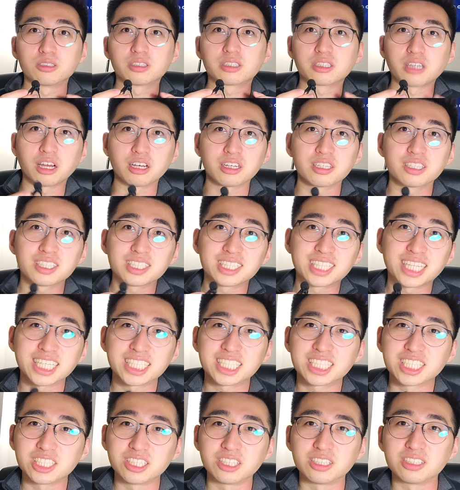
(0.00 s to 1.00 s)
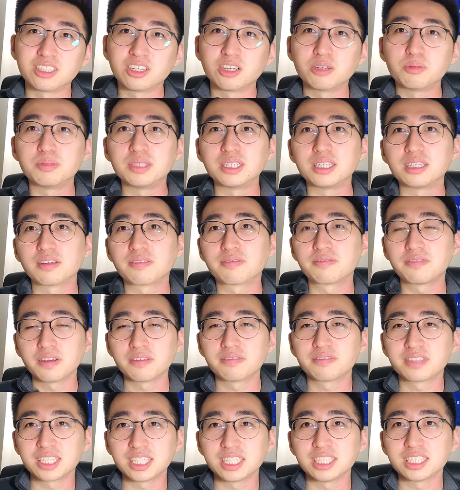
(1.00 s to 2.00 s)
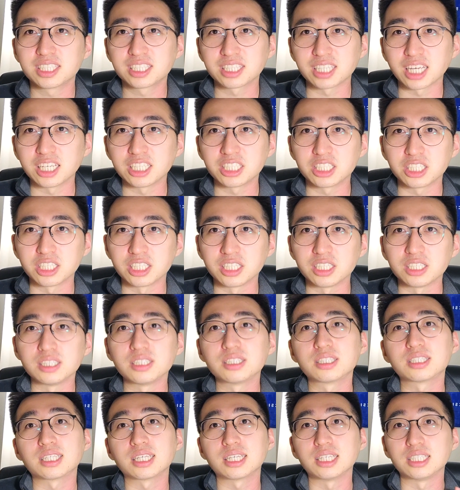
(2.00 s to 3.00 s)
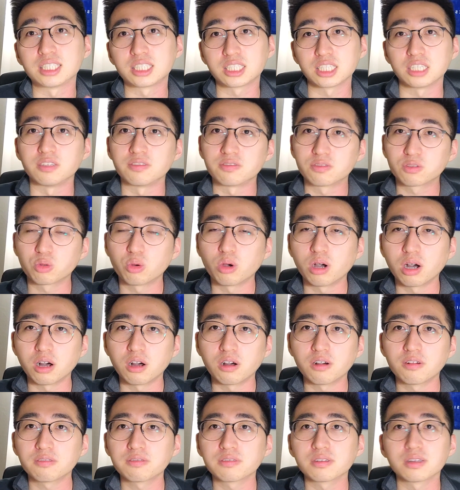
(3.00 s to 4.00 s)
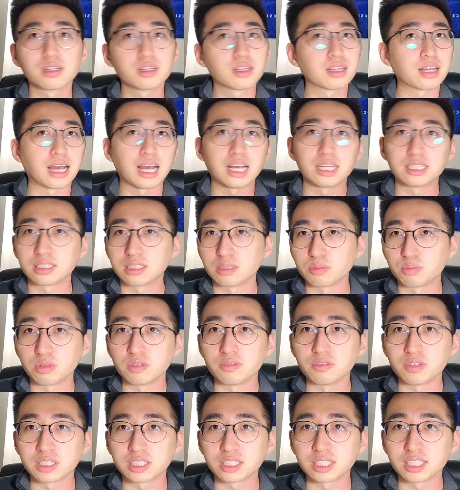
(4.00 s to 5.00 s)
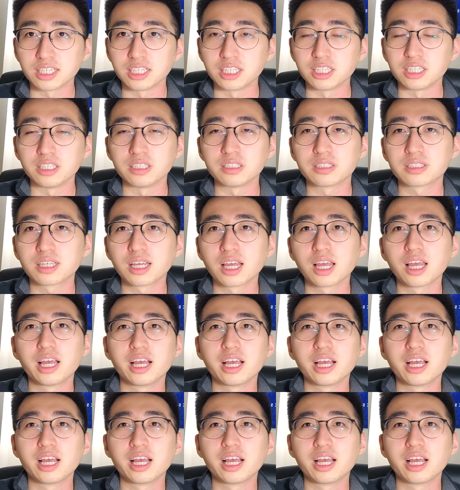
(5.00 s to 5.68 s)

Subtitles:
starting this year, there'll be 15 stations instead of 12 as the previous years.